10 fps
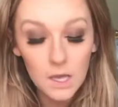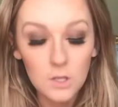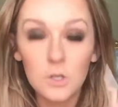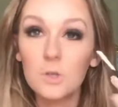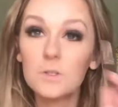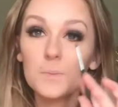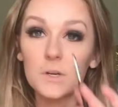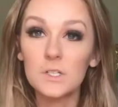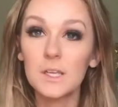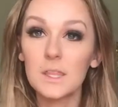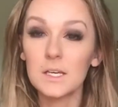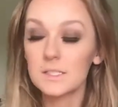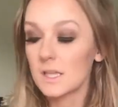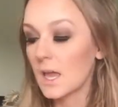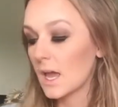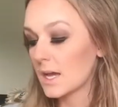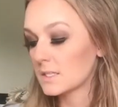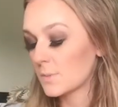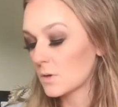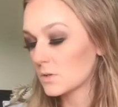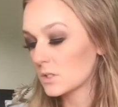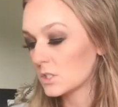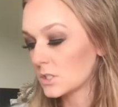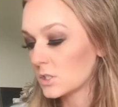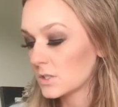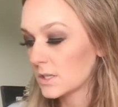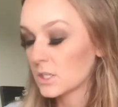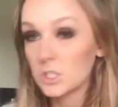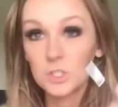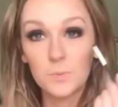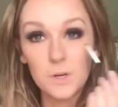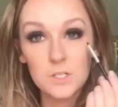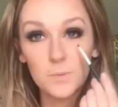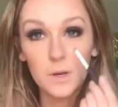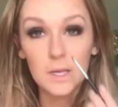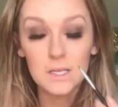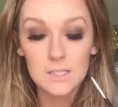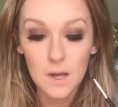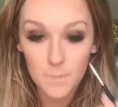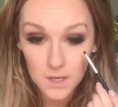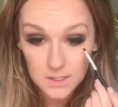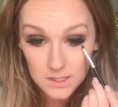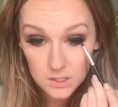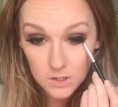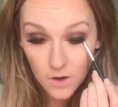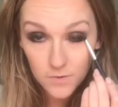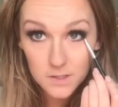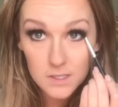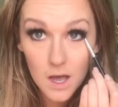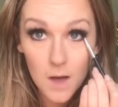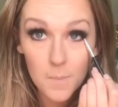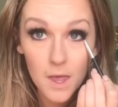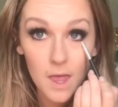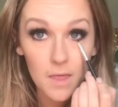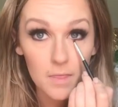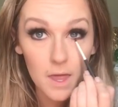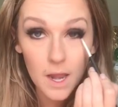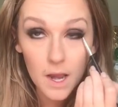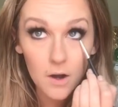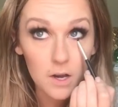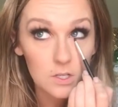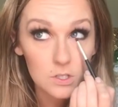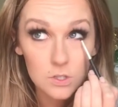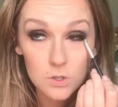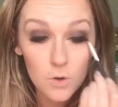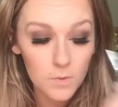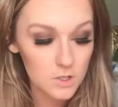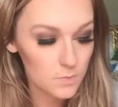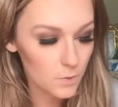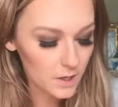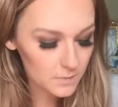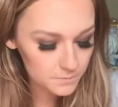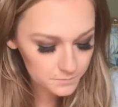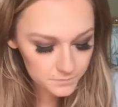And you use a brush like this as opposed to just using a chisel brush and bringing it down, because it softens up that area so much more.